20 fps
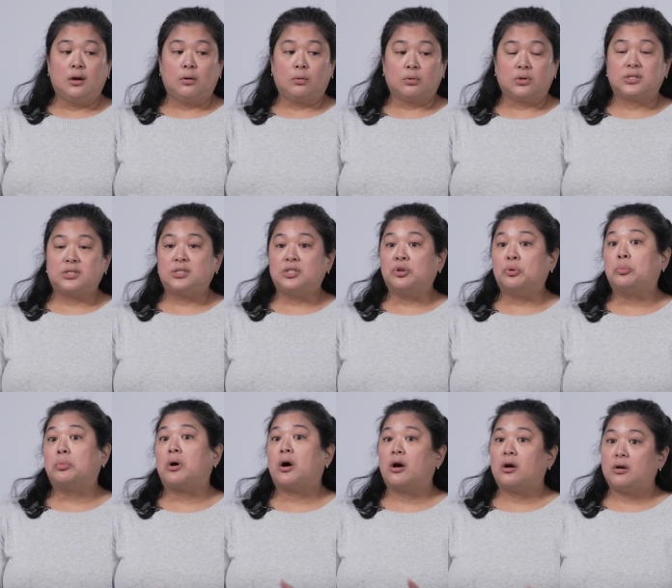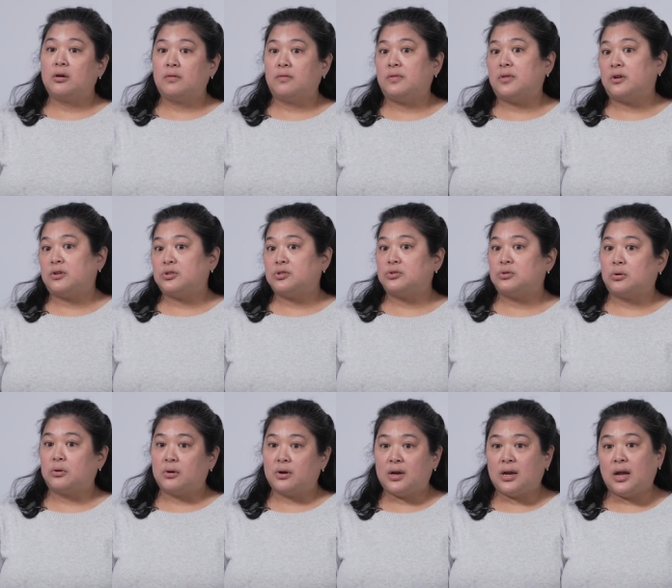we're still part of their
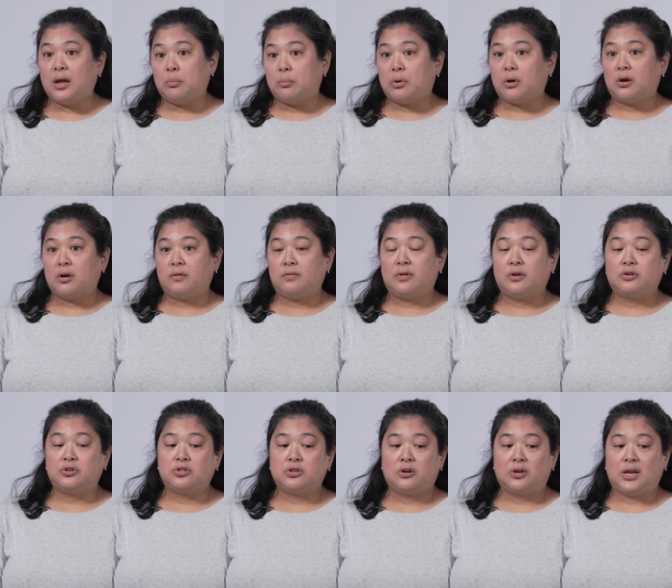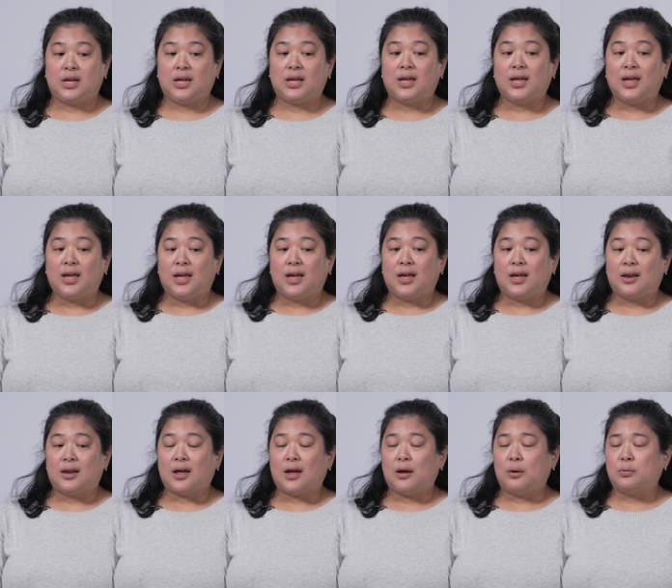story and part of their journey.
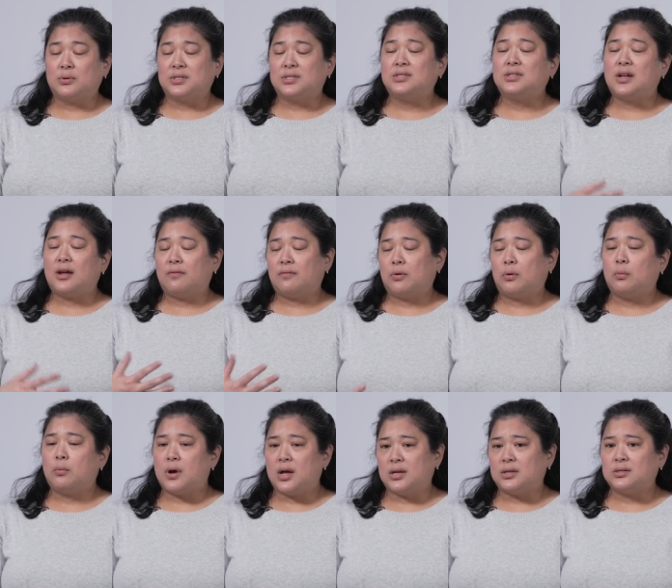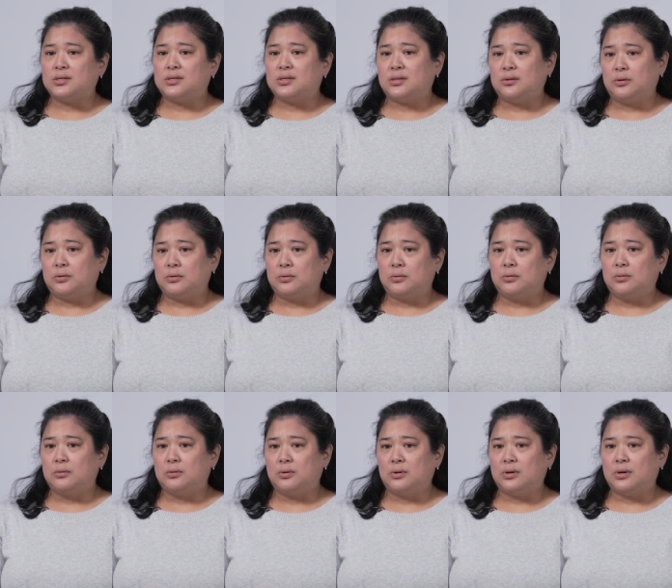And I was never one
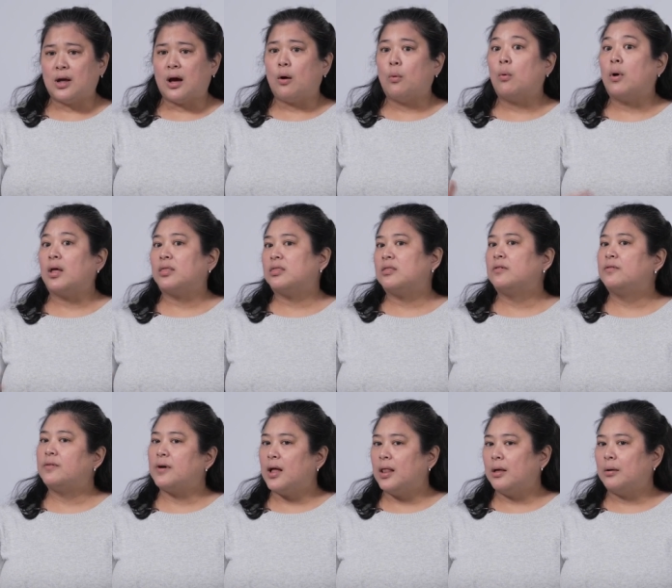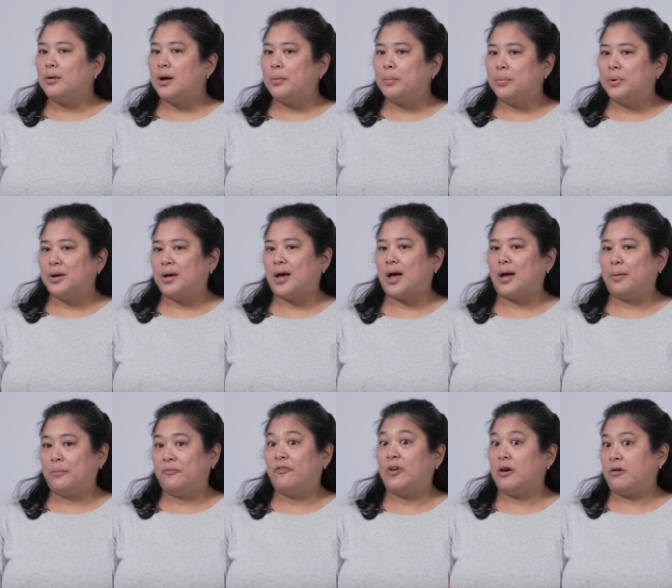to not want the follow up.
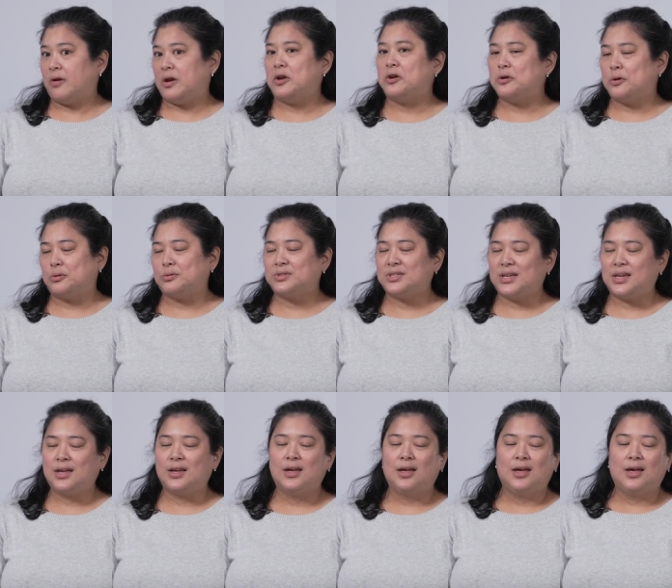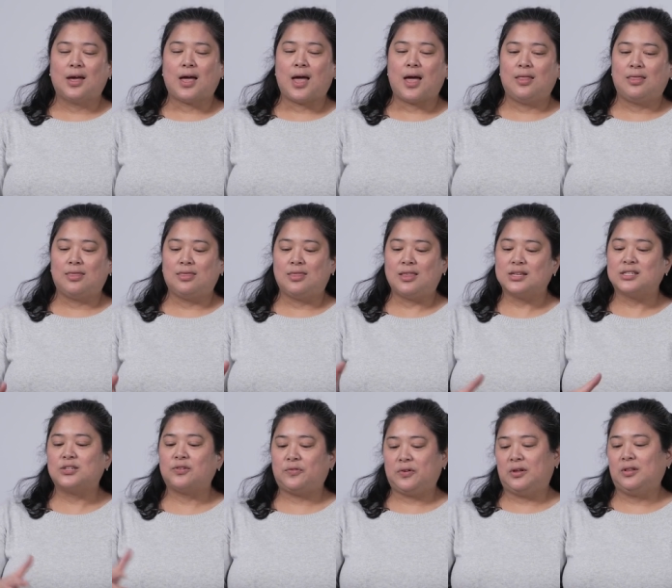I'm very nosy. And
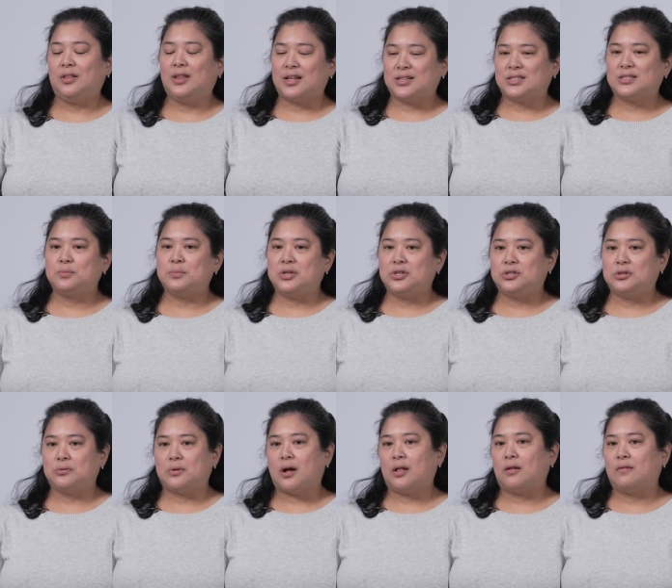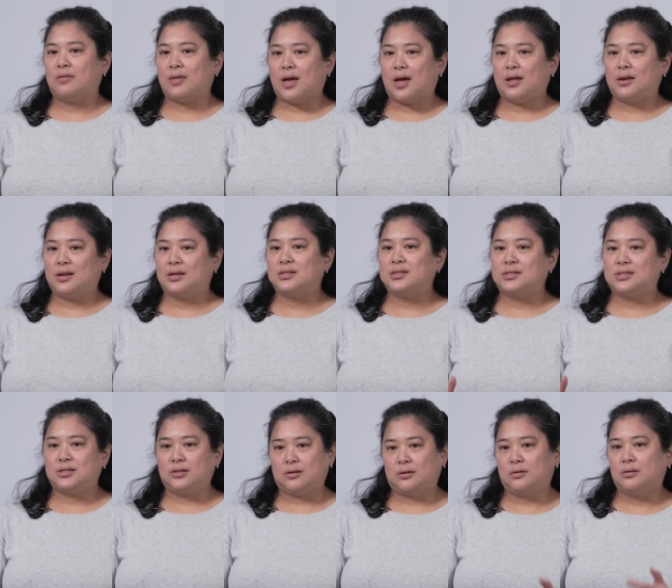this field lets me do all of that and
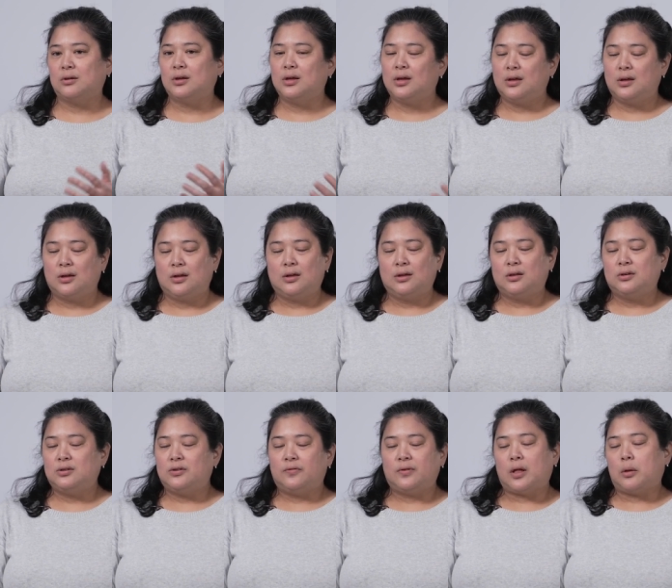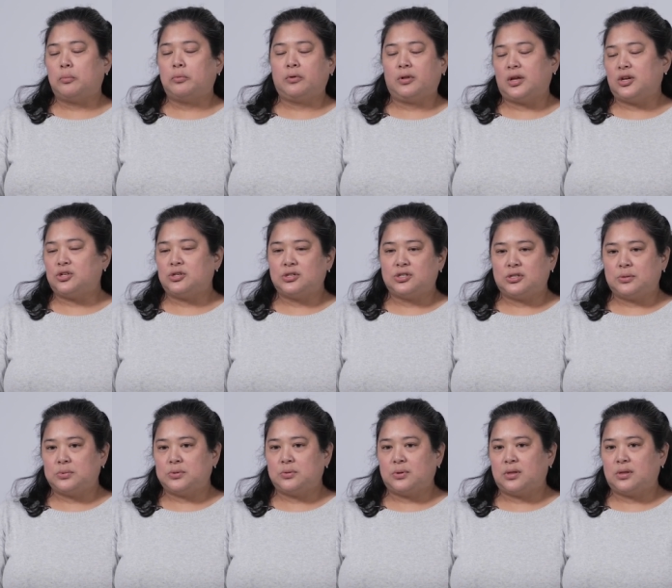still develop
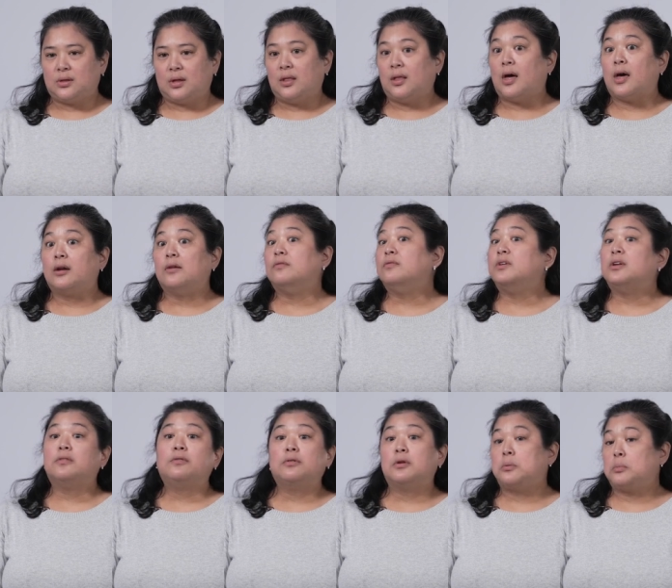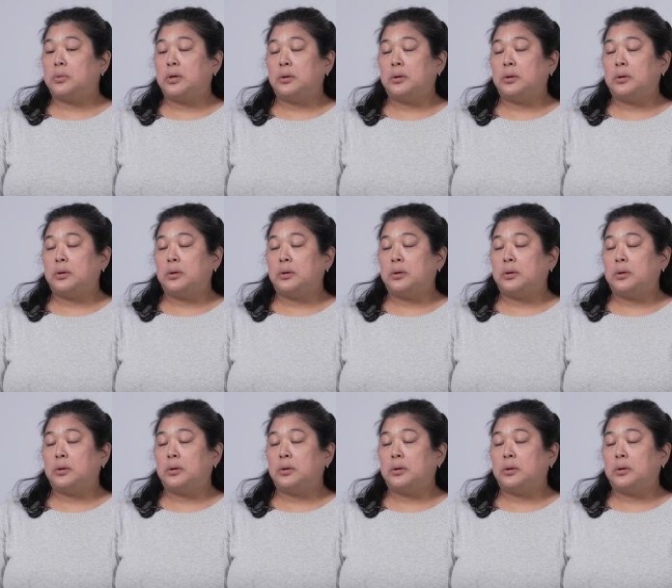relationships with a lot of different